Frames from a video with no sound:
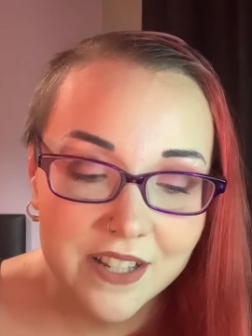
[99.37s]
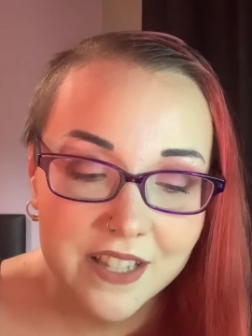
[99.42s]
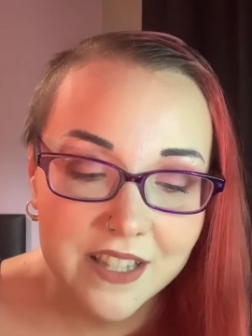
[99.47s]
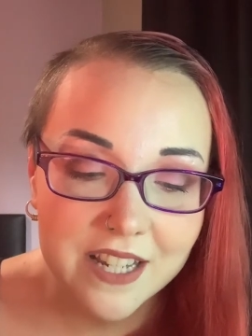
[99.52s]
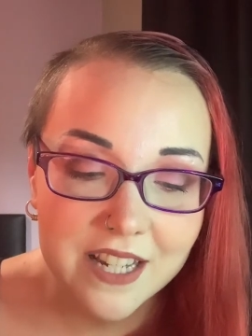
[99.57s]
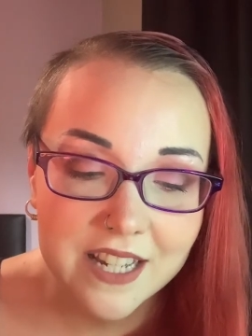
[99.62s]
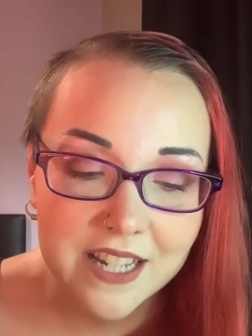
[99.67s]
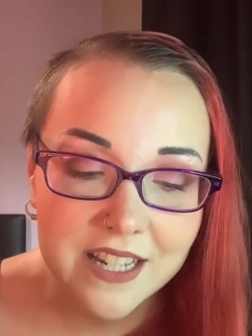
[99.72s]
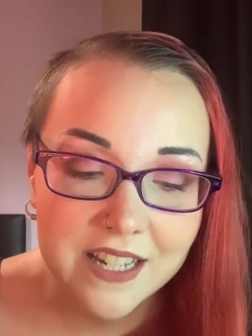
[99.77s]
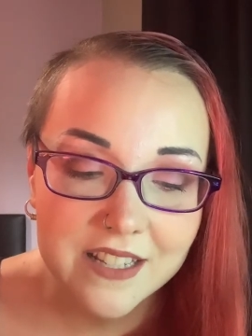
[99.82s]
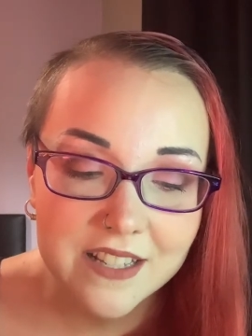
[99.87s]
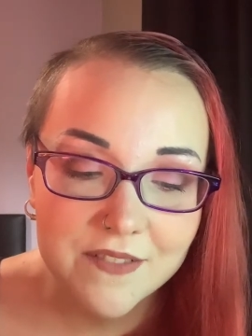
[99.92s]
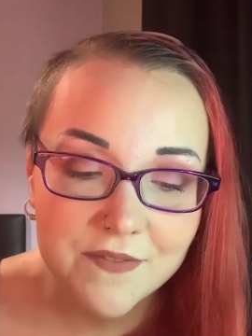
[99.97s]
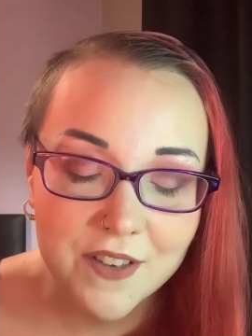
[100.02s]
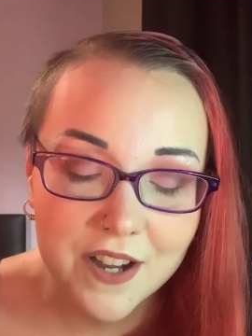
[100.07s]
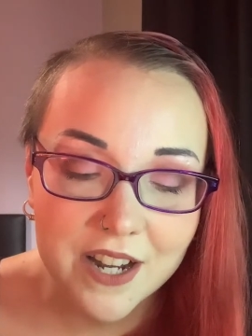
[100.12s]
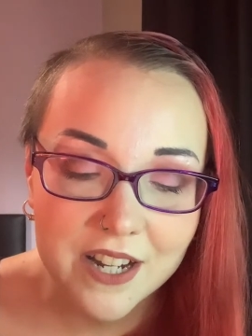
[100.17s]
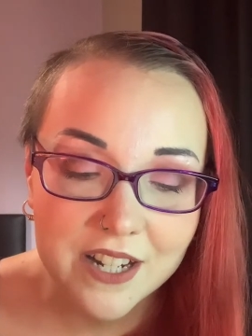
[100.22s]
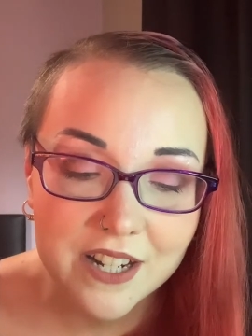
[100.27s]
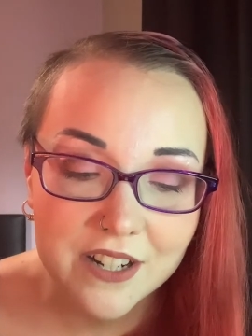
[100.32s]
he
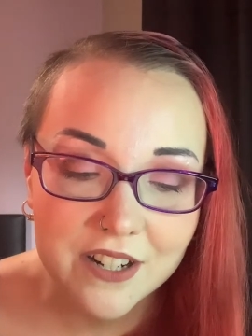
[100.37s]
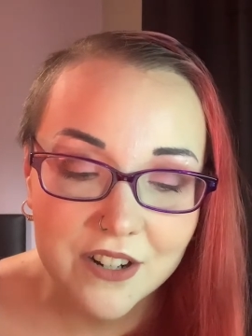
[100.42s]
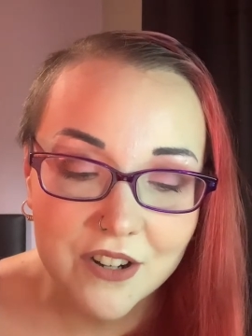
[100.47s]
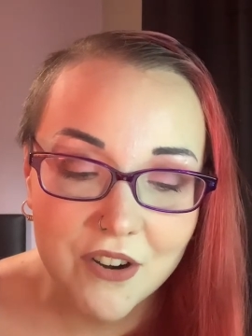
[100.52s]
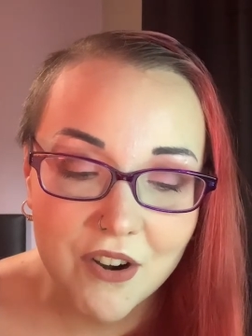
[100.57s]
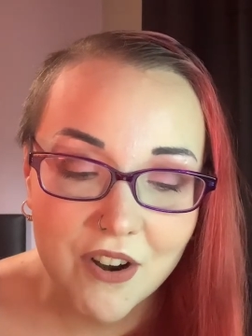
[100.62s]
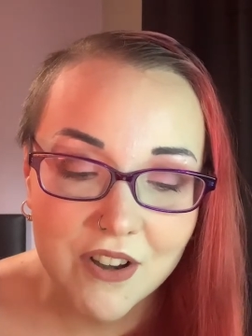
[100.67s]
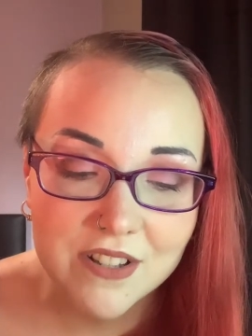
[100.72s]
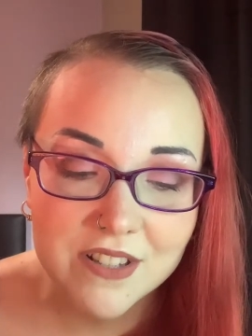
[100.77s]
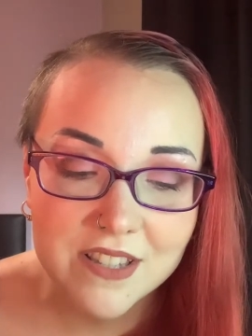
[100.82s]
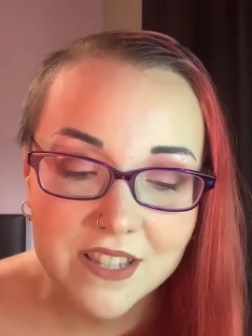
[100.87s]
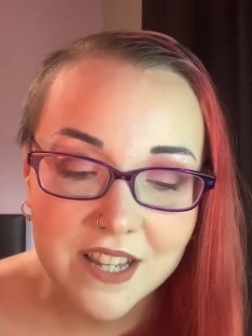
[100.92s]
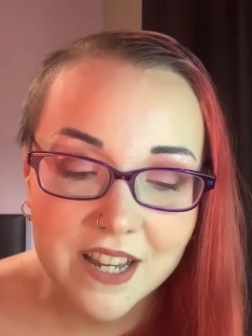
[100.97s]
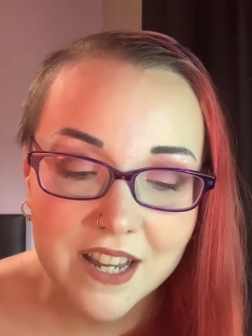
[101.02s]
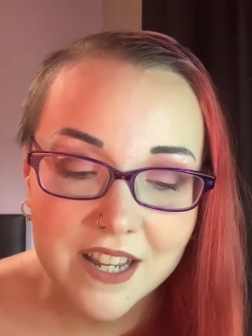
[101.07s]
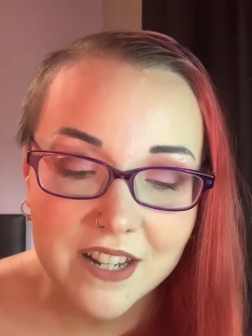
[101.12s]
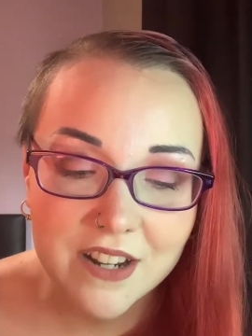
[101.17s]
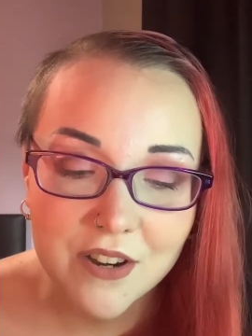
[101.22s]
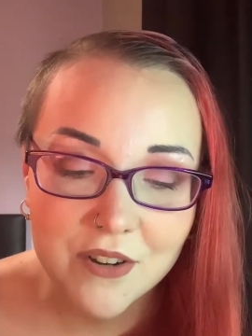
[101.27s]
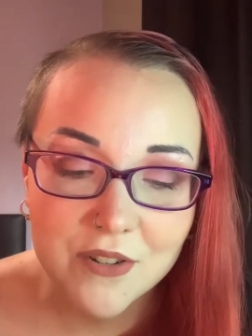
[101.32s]
divided across
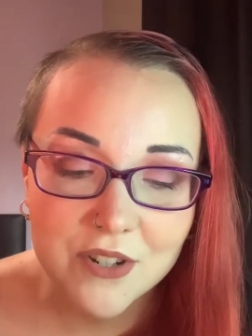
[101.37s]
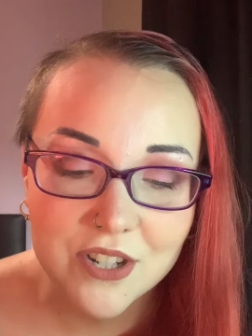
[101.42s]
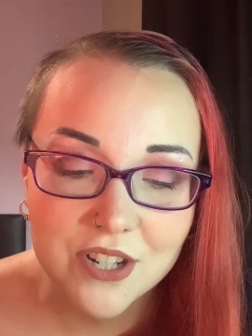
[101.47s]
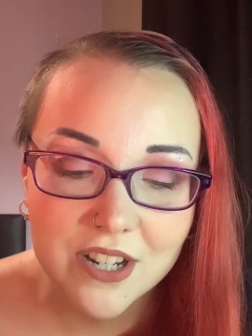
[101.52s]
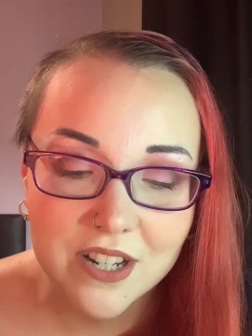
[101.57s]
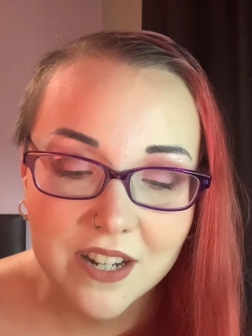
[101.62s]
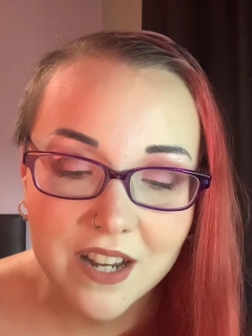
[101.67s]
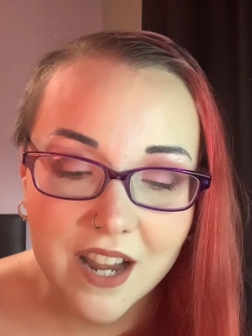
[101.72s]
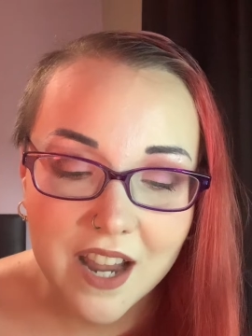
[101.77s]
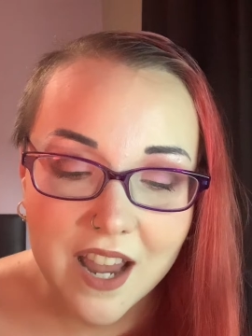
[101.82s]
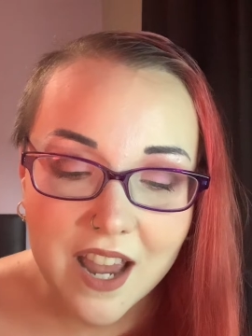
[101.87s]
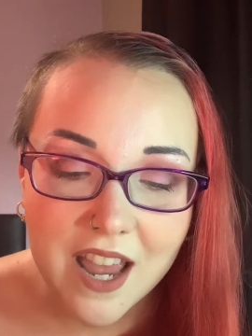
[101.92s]
an ocean.